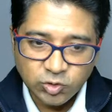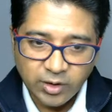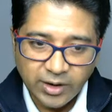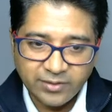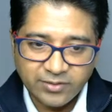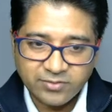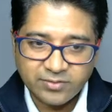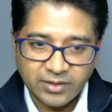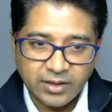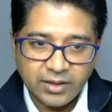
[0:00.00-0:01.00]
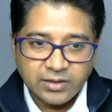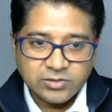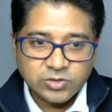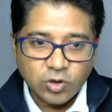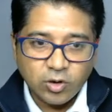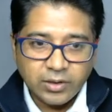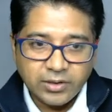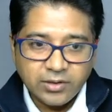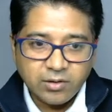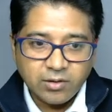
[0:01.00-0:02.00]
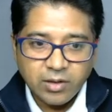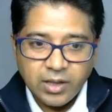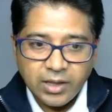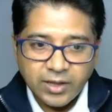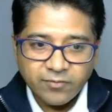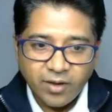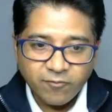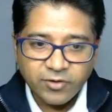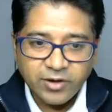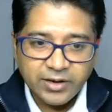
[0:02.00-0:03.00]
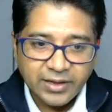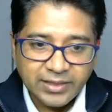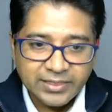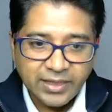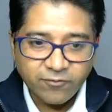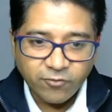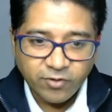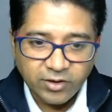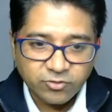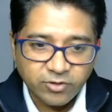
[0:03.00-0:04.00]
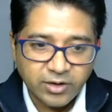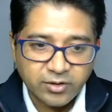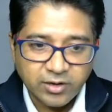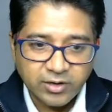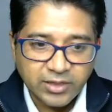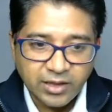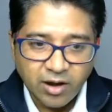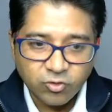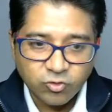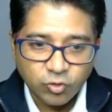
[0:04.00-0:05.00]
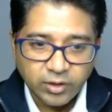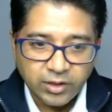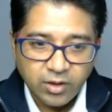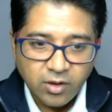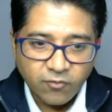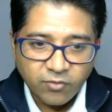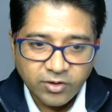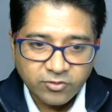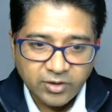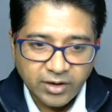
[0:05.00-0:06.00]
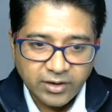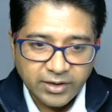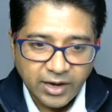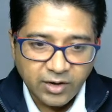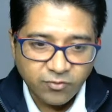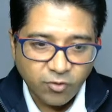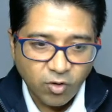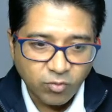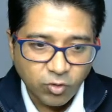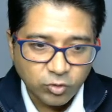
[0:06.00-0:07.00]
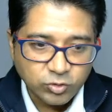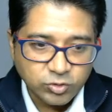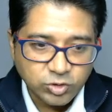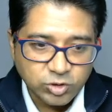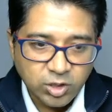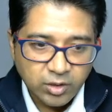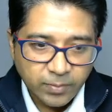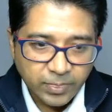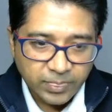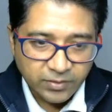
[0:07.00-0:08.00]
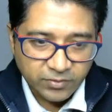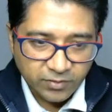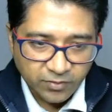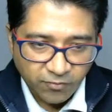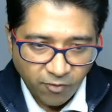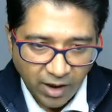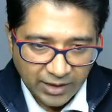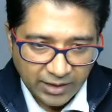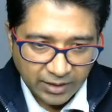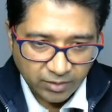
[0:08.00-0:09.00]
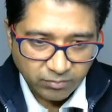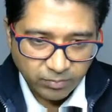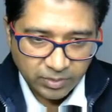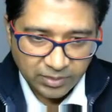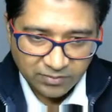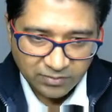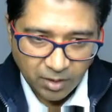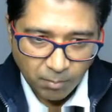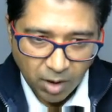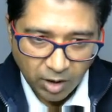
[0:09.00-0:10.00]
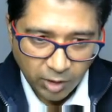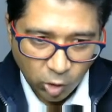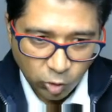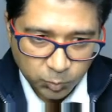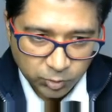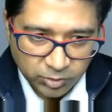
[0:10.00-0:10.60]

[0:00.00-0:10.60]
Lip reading: like see, so here if I'm printing the first enter, they are showing first content from host, this is a file name, this command output